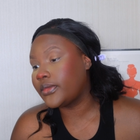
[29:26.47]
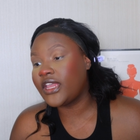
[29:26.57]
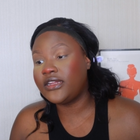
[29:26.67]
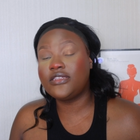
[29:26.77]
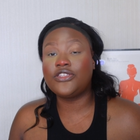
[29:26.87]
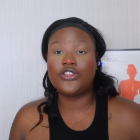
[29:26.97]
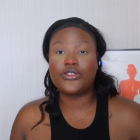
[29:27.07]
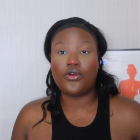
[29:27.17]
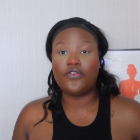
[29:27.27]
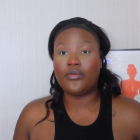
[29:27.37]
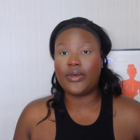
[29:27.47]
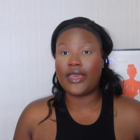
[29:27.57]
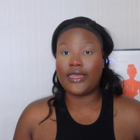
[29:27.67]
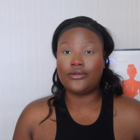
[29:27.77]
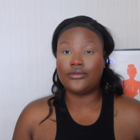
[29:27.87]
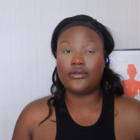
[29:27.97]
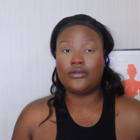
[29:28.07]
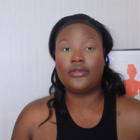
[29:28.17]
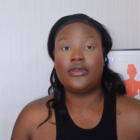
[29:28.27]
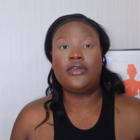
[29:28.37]
And this is just all for my eye look.
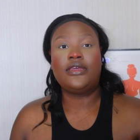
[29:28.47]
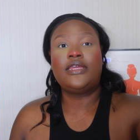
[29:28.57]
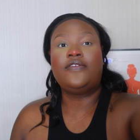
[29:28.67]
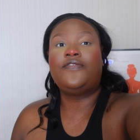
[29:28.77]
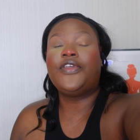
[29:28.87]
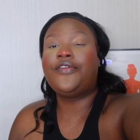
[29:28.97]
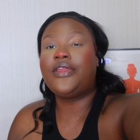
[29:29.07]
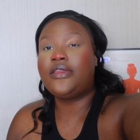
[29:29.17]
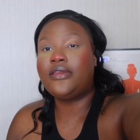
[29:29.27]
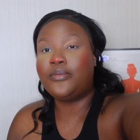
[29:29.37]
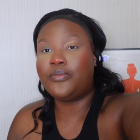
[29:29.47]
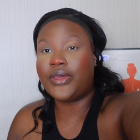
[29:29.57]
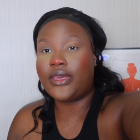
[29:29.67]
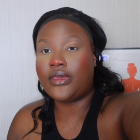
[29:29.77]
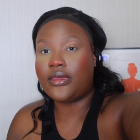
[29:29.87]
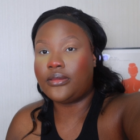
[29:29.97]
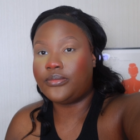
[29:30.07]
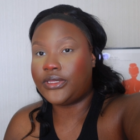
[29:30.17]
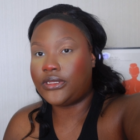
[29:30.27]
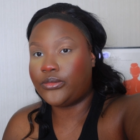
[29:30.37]
Very bare
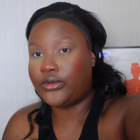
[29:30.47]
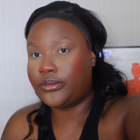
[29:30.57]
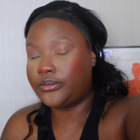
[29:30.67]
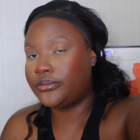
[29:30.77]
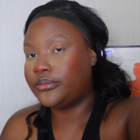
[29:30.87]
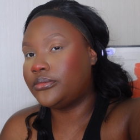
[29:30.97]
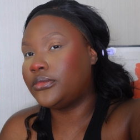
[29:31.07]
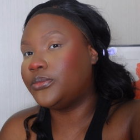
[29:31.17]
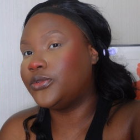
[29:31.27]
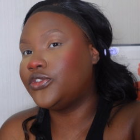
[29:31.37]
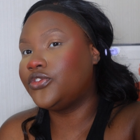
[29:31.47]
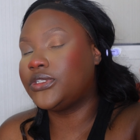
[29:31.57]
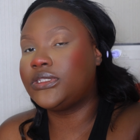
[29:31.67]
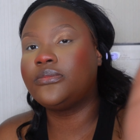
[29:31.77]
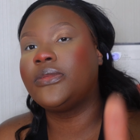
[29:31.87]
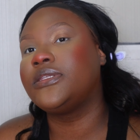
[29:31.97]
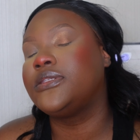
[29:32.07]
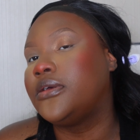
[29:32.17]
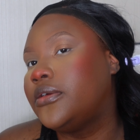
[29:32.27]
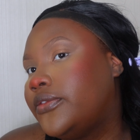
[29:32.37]
minimum. I'm not stressing
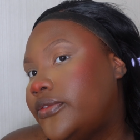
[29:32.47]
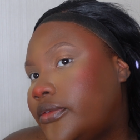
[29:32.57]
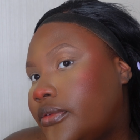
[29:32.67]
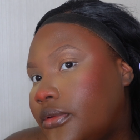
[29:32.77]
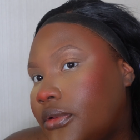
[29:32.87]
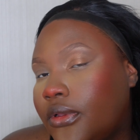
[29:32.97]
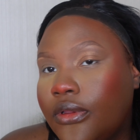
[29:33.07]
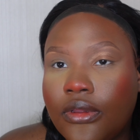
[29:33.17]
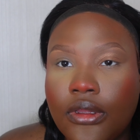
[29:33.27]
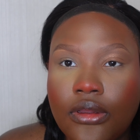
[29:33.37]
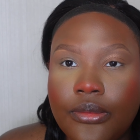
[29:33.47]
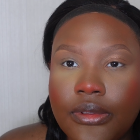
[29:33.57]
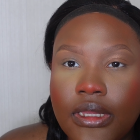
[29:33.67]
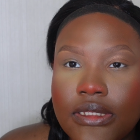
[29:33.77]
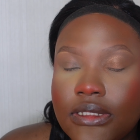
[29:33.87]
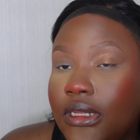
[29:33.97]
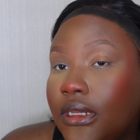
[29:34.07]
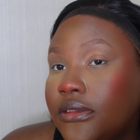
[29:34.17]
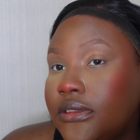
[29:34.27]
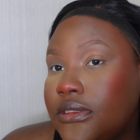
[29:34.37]
myself. Hope you guys can
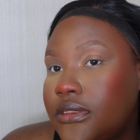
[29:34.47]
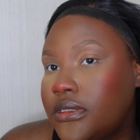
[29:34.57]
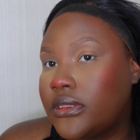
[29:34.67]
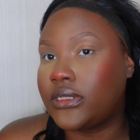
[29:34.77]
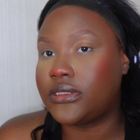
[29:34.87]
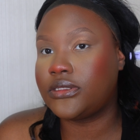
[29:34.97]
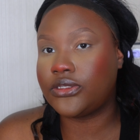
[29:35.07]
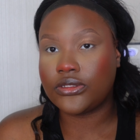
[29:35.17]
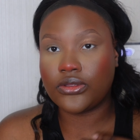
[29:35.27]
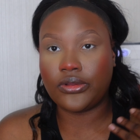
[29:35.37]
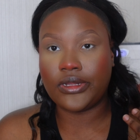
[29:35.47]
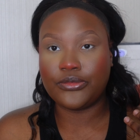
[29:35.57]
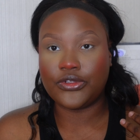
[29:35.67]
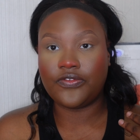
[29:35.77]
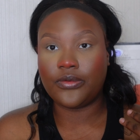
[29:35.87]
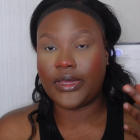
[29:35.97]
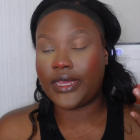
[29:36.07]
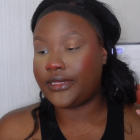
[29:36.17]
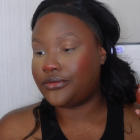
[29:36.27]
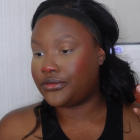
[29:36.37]
actually see that this is just all I'm doing for my
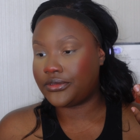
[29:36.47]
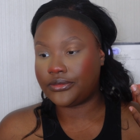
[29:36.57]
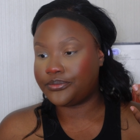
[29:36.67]
eye look.